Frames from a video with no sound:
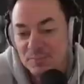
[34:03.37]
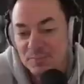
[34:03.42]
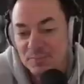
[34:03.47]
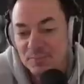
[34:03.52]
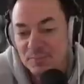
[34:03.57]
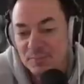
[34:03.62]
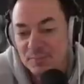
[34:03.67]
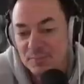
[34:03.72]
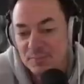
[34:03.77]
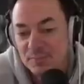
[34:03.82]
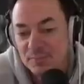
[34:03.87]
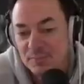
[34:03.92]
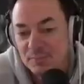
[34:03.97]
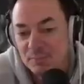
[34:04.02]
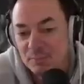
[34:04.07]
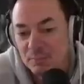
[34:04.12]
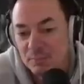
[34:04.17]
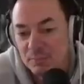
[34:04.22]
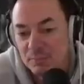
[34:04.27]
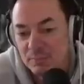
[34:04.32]

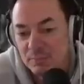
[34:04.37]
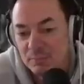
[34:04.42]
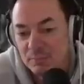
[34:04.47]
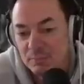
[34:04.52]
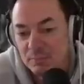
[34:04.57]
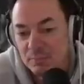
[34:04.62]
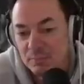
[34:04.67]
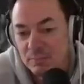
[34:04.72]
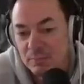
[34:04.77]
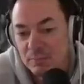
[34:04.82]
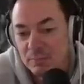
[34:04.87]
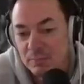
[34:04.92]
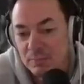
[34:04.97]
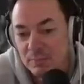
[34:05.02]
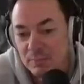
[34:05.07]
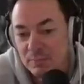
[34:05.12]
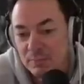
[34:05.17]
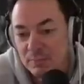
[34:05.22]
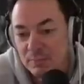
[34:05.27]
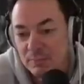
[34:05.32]

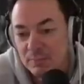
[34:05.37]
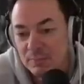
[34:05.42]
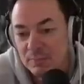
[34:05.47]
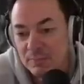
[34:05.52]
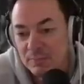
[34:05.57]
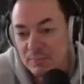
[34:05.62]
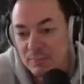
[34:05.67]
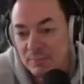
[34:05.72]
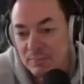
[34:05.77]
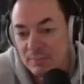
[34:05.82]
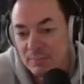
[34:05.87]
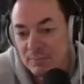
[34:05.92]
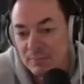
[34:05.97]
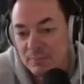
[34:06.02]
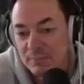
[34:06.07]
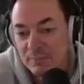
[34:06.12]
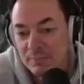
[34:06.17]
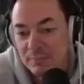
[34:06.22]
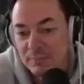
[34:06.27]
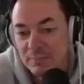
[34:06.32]

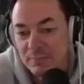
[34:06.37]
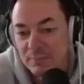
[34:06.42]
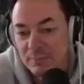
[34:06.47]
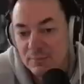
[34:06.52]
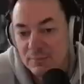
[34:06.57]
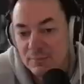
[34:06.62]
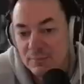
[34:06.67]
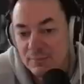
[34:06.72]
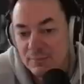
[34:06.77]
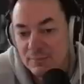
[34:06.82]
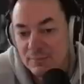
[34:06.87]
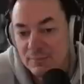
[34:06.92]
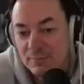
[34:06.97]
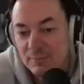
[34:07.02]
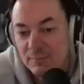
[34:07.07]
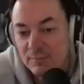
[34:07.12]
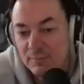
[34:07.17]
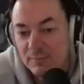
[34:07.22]
(silent)